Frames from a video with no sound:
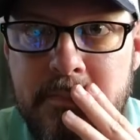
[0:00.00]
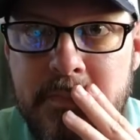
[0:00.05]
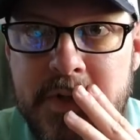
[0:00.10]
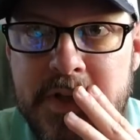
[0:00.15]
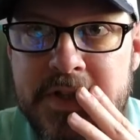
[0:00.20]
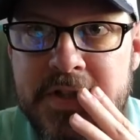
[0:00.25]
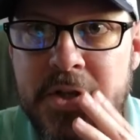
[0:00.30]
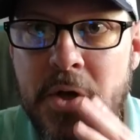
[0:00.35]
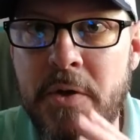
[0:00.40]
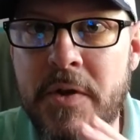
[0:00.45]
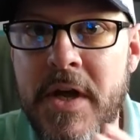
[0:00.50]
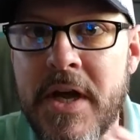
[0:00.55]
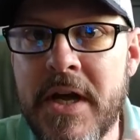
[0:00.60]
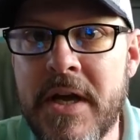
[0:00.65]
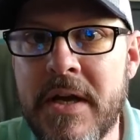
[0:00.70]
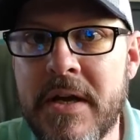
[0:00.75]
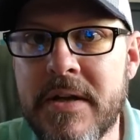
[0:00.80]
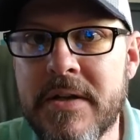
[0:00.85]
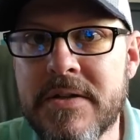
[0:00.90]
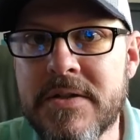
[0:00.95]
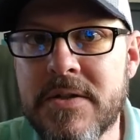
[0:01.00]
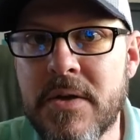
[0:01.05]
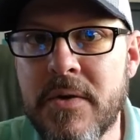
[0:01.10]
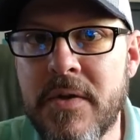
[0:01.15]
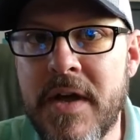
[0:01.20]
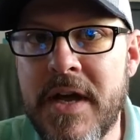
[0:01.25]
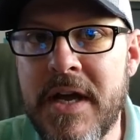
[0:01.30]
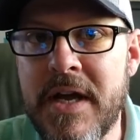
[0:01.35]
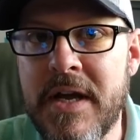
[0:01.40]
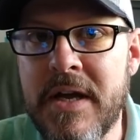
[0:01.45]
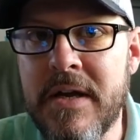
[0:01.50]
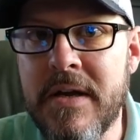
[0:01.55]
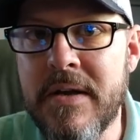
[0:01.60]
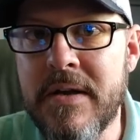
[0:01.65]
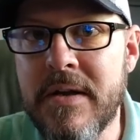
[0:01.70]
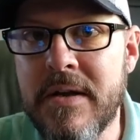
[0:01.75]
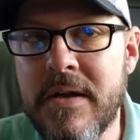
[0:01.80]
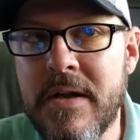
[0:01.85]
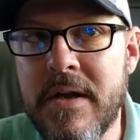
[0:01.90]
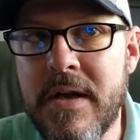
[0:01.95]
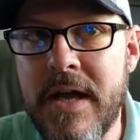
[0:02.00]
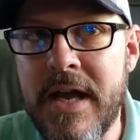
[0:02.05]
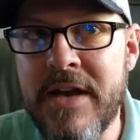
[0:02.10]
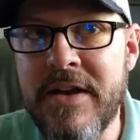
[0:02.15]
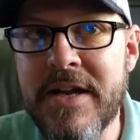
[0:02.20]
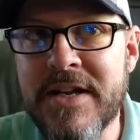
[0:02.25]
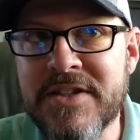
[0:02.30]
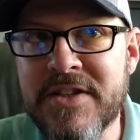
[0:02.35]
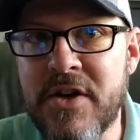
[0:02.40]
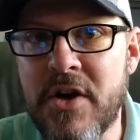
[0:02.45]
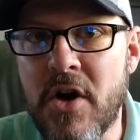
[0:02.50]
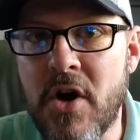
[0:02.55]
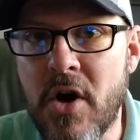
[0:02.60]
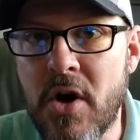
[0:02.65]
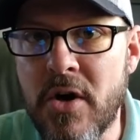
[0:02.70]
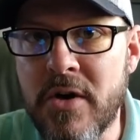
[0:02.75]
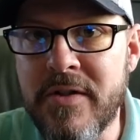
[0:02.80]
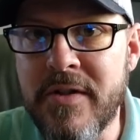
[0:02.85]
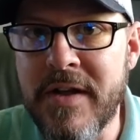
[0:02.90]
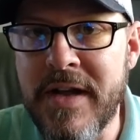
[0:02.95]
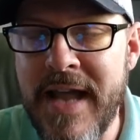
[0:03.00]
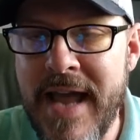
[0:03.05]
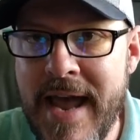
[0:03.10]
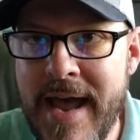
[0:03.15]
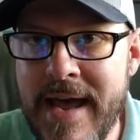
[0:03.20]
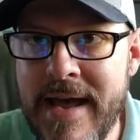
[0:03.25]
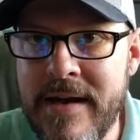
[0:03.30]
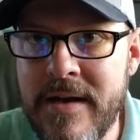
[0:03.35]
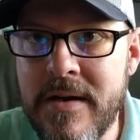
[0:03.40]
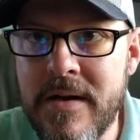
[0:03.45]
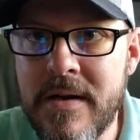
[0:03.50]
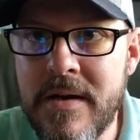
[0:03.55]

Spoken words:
So they it doesn't hurt the cat.